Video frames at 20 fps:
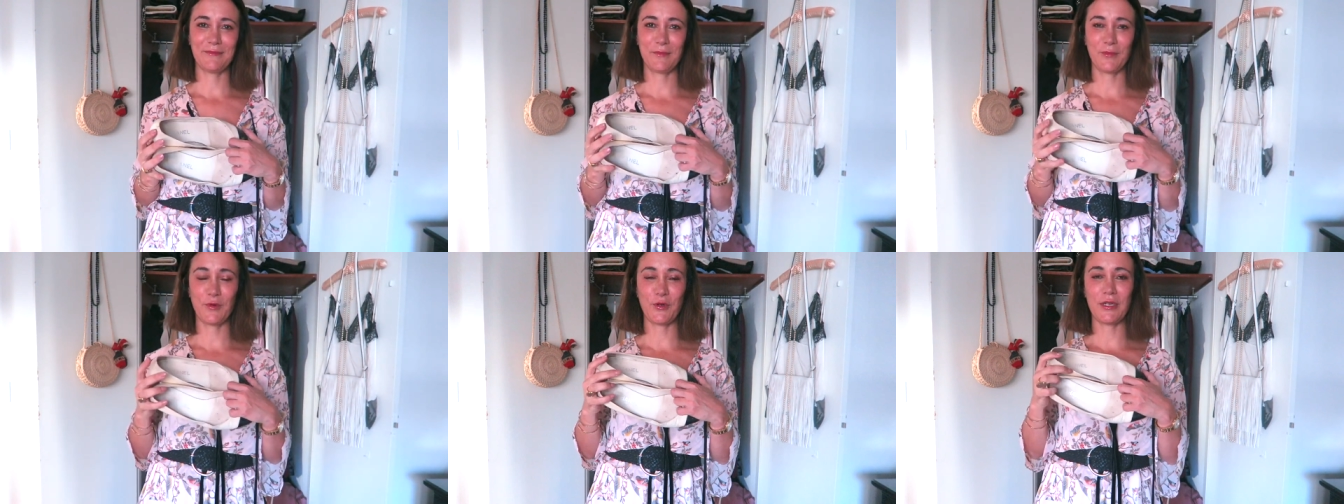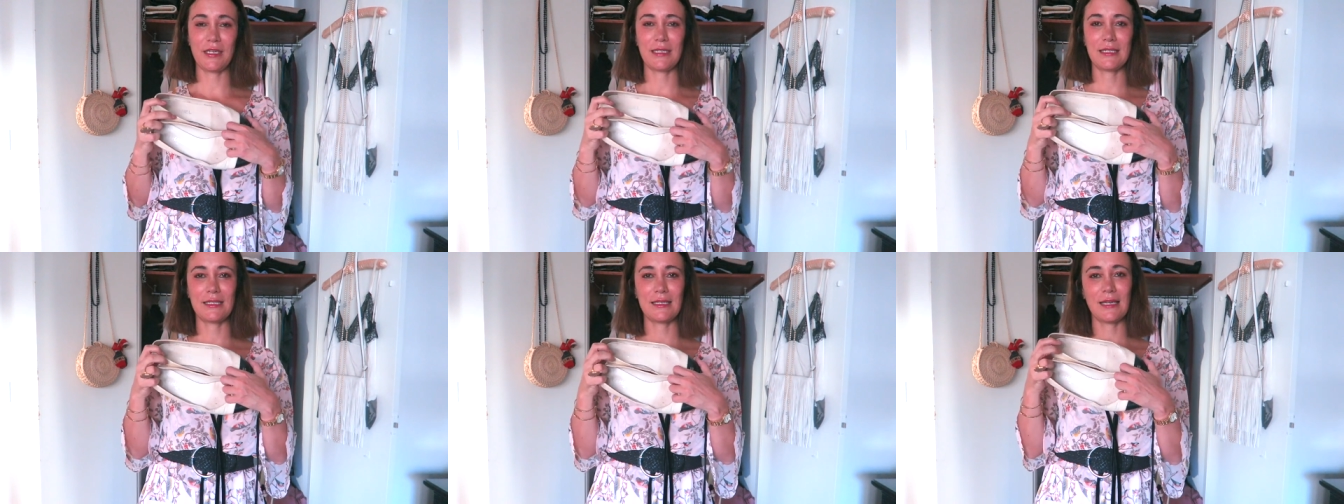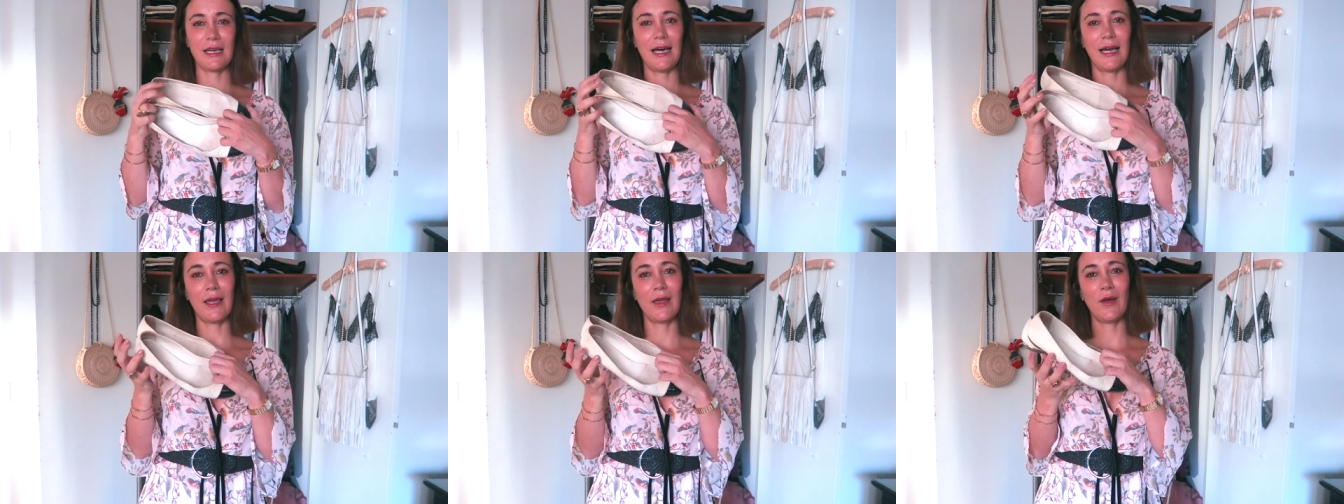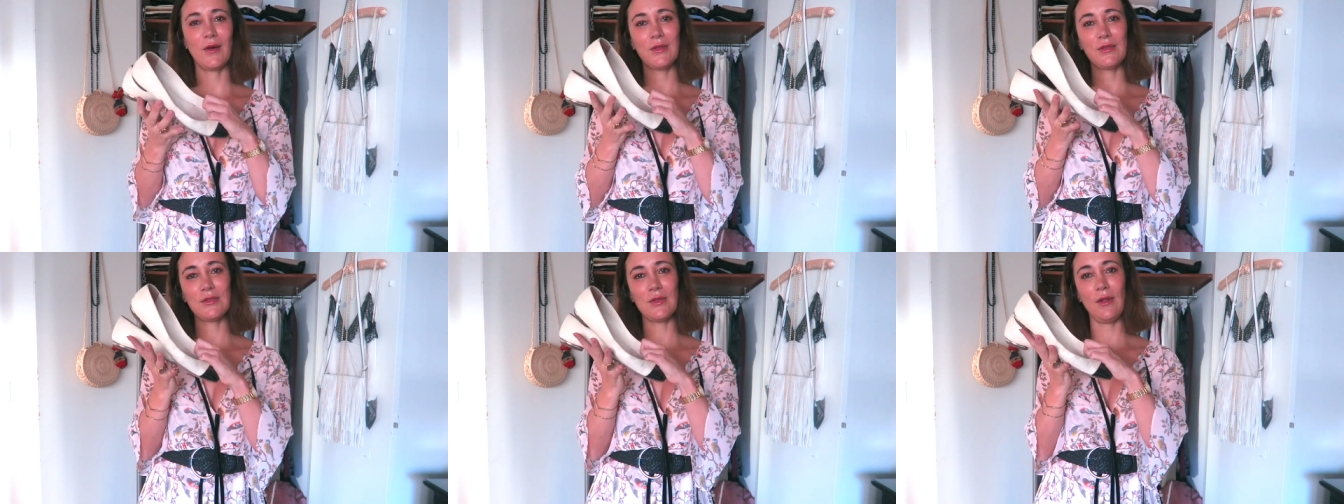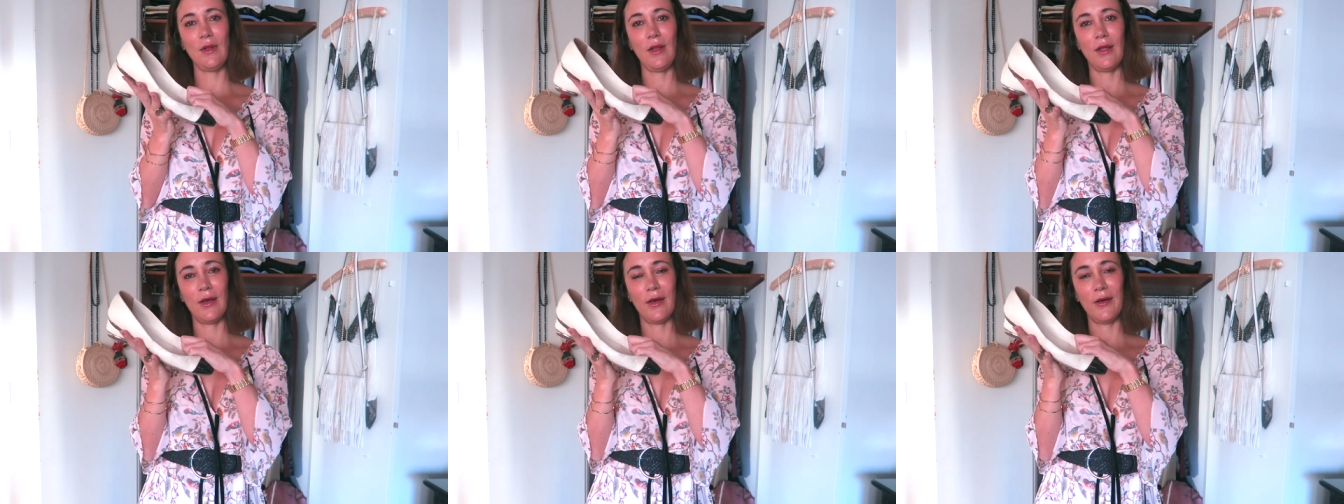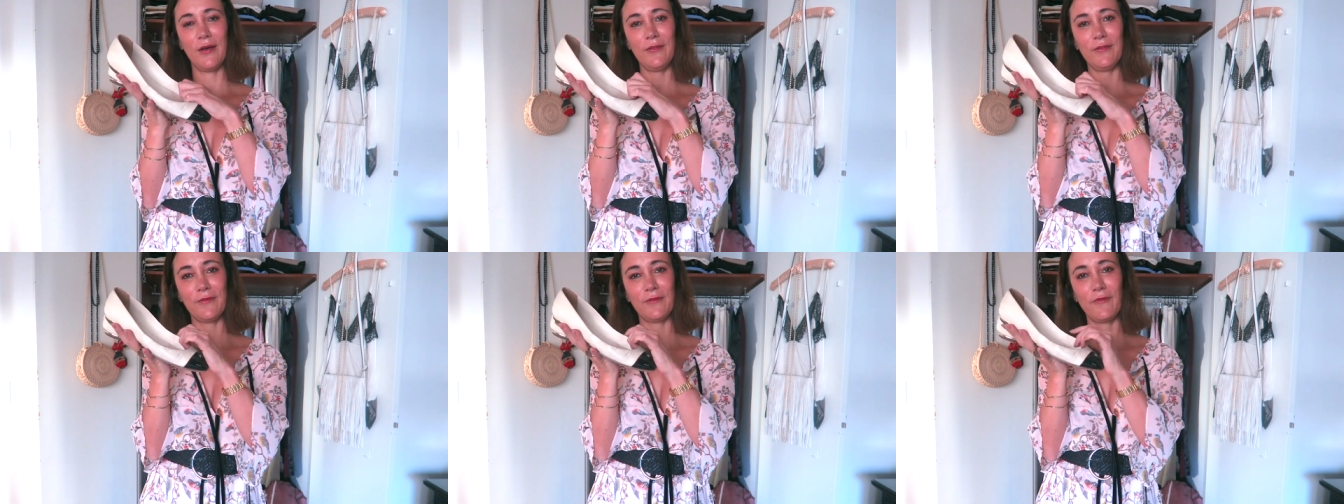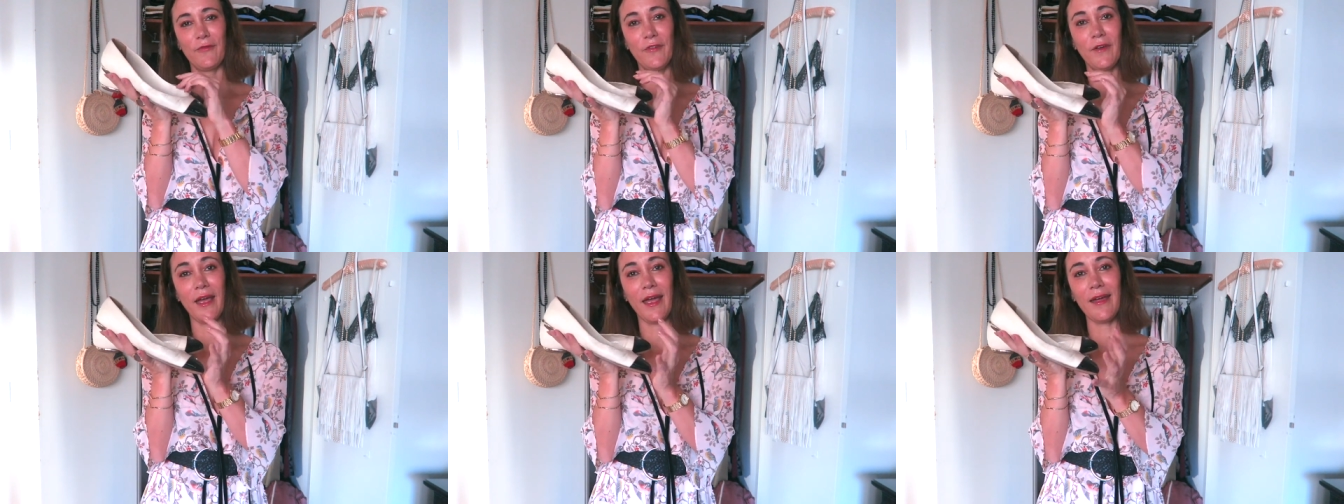which I also love
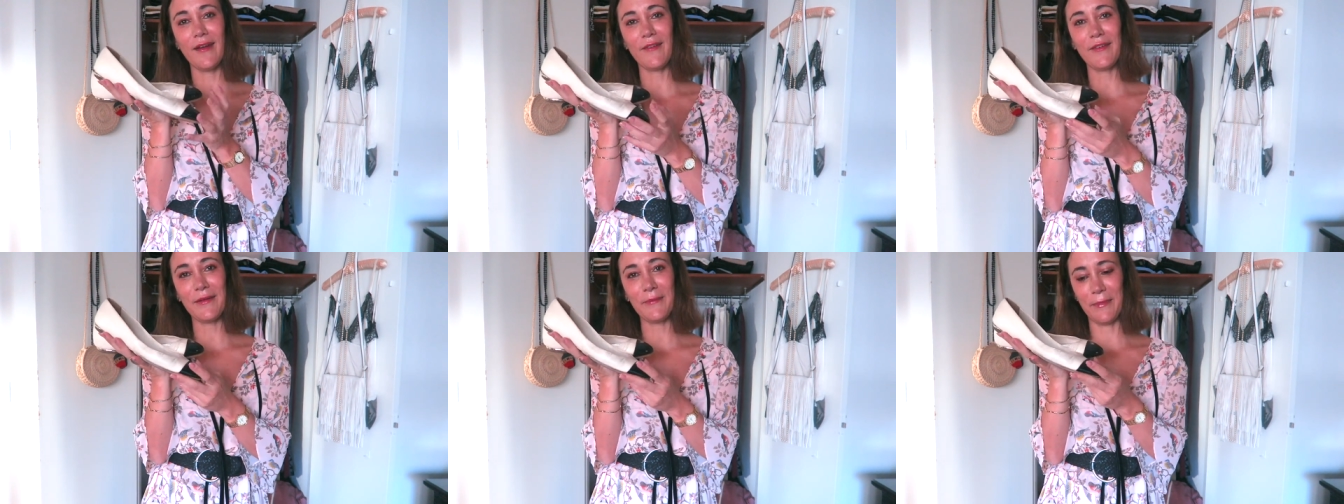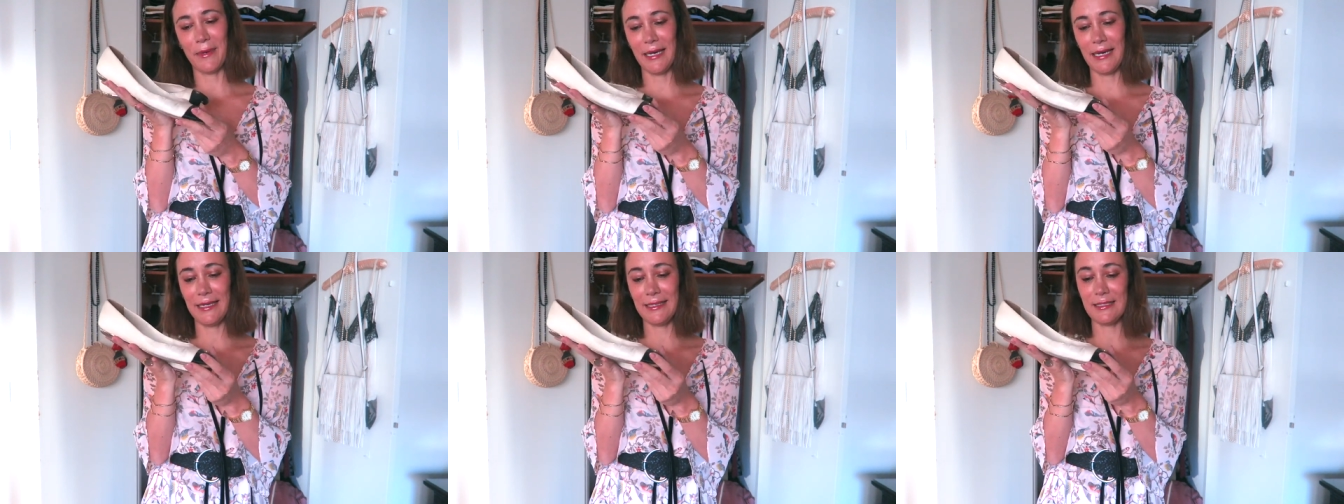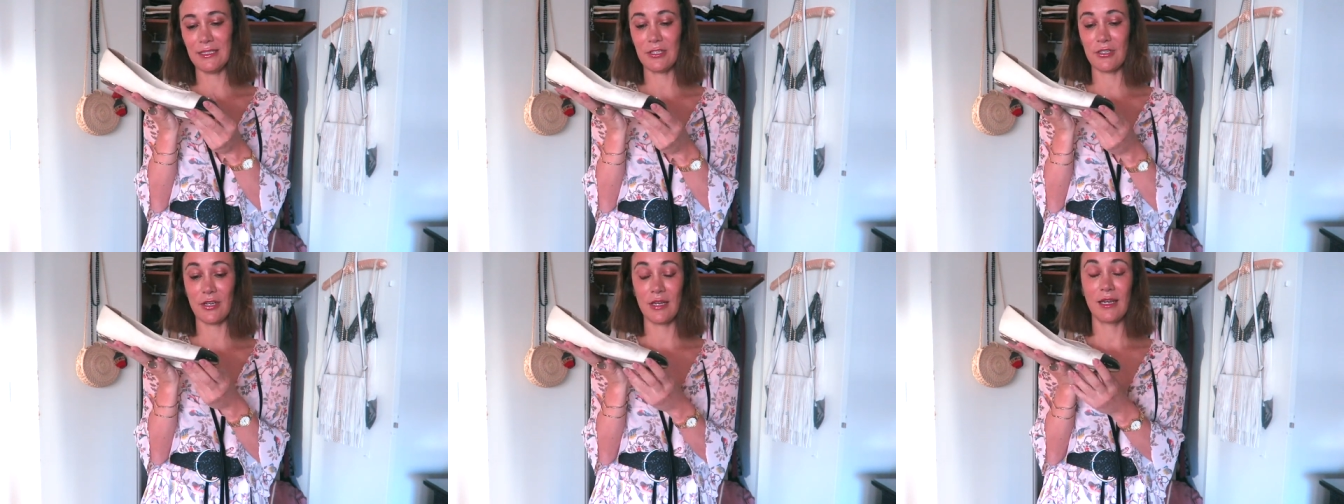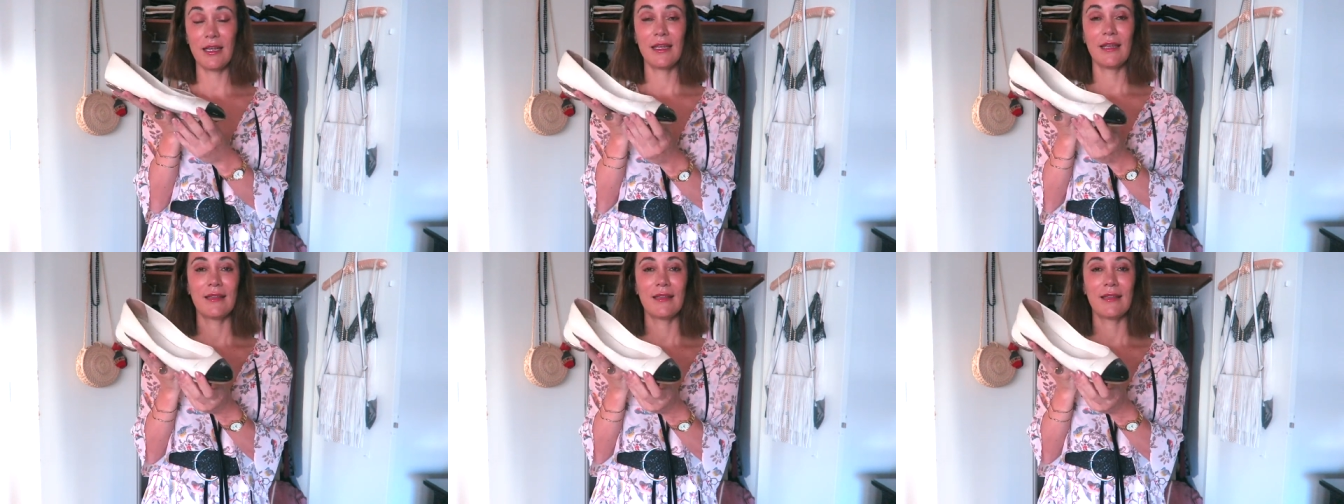very much.